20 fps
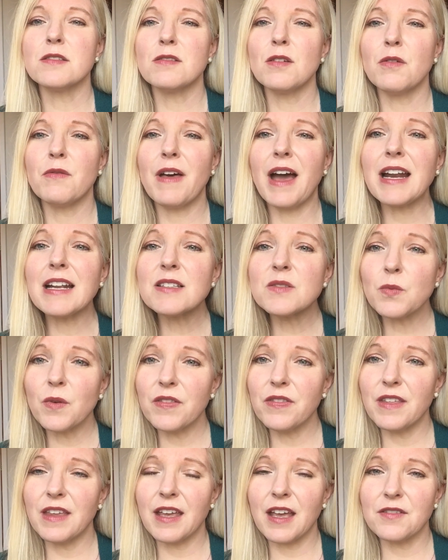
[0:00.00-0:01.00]
So that is
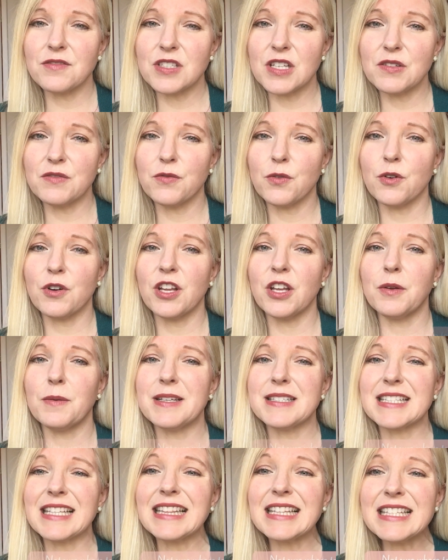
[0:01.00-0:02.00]
one thing I've done for you
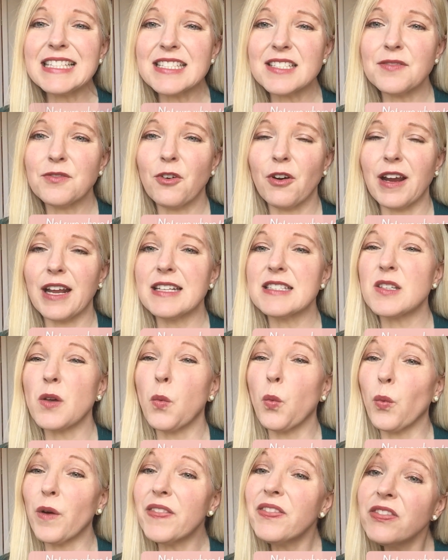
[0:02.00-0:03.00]
is a list of grants
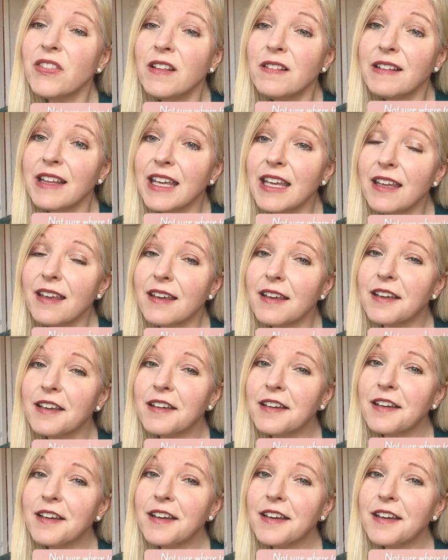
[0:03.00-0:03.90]
with the link.